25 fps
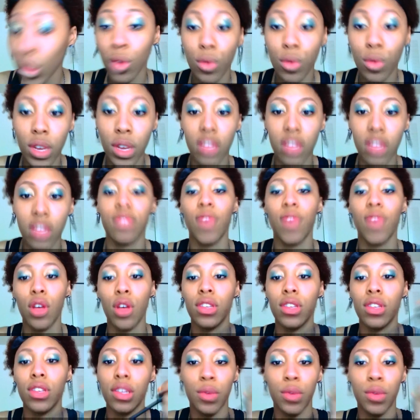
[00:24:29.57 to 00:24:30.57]
Who needs
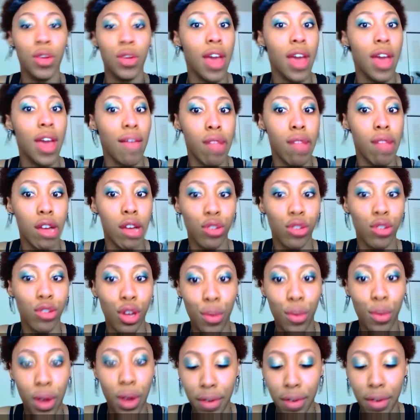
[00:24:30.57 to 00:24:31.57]
falsies when you have Lash All
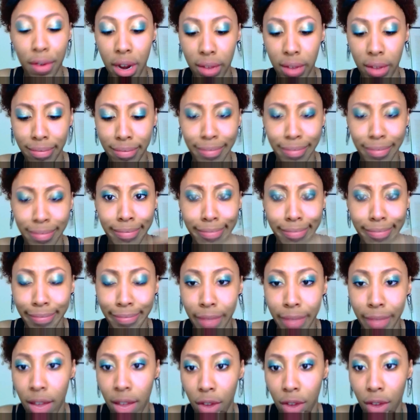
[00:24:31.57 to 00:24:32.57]
You Want, right?
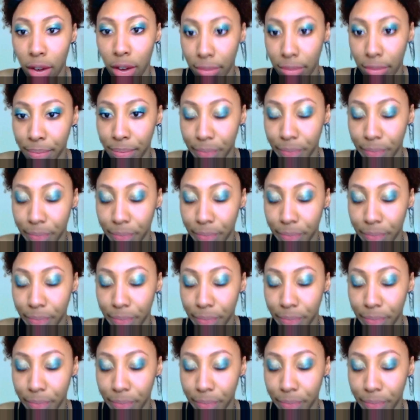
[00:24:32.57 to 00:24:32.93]
Never.